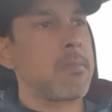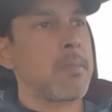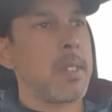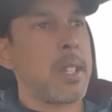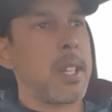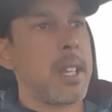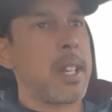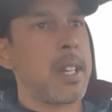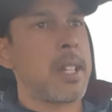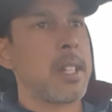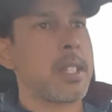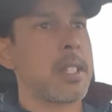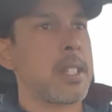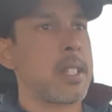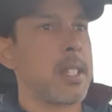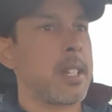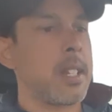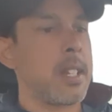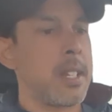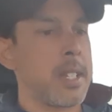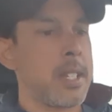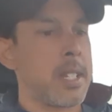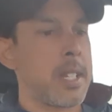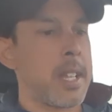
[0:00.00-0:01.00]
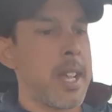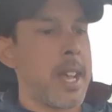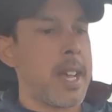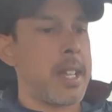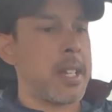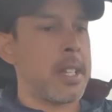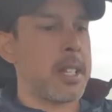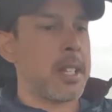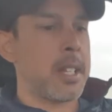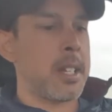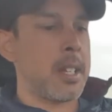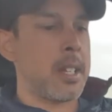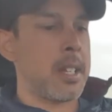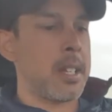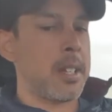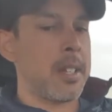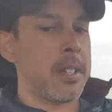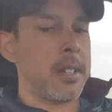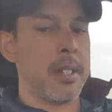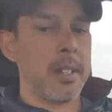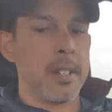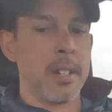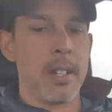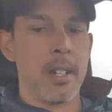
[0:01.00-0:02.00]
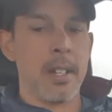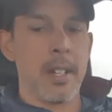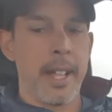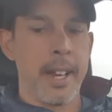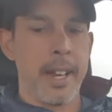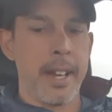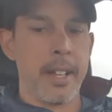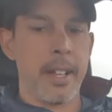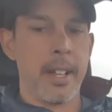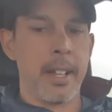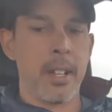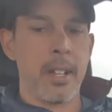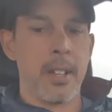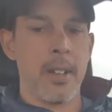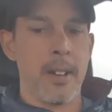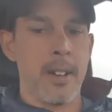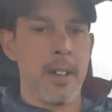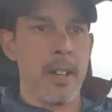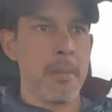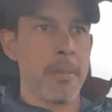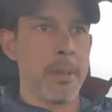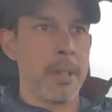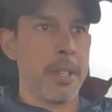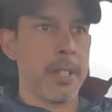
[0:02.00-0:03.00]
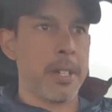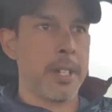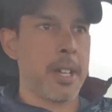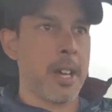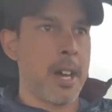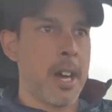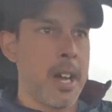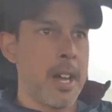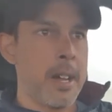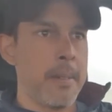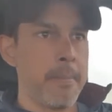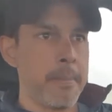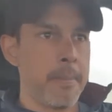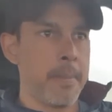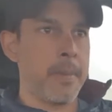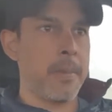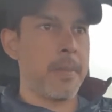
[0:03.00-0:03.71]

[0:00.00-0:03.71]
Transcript: and it is sad to let it go, but the time